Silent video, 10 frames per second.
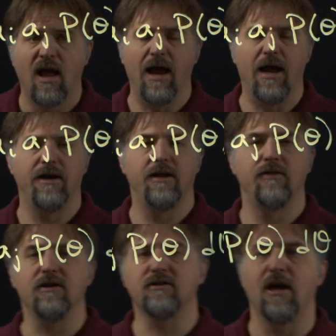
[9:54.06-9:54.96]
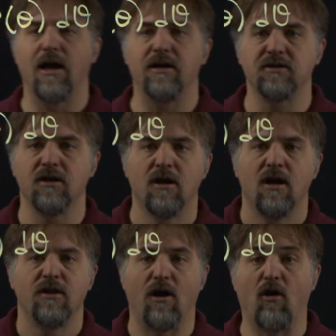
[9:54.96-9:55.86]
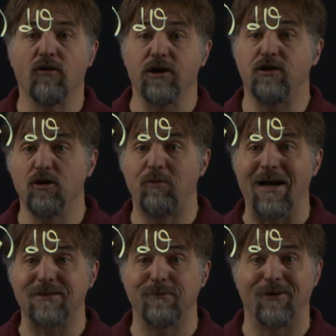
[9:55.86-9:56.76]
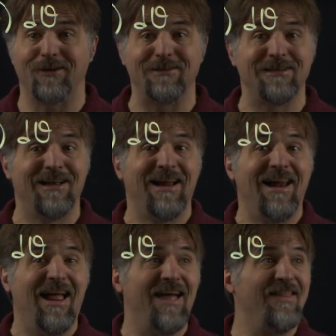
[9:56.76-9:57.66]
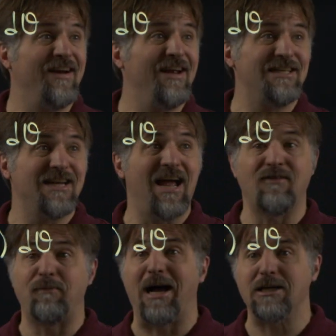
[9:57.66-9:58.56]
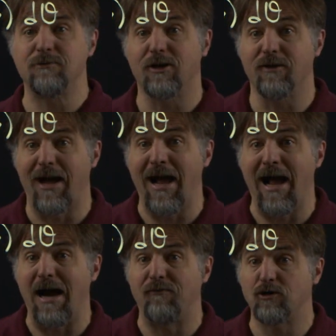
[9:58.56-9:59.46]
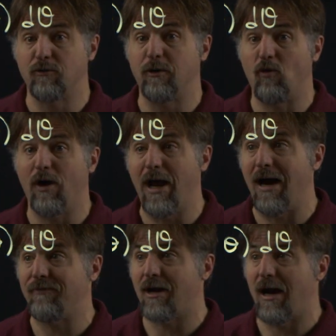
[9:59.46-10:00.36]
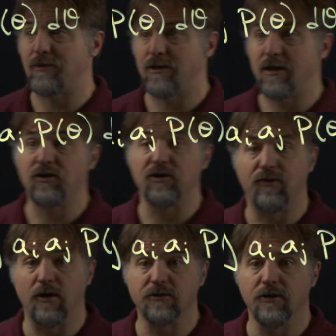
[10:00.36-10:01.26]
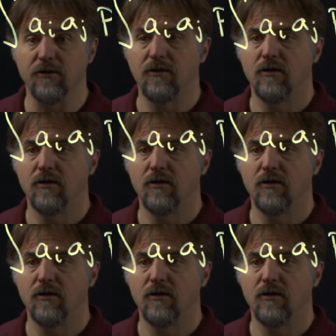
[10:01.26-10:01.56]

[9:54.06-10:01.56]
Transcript: And in this case, there are only two possibilities, and they each have a possibility of a half, which would be 1/2 times a delta function.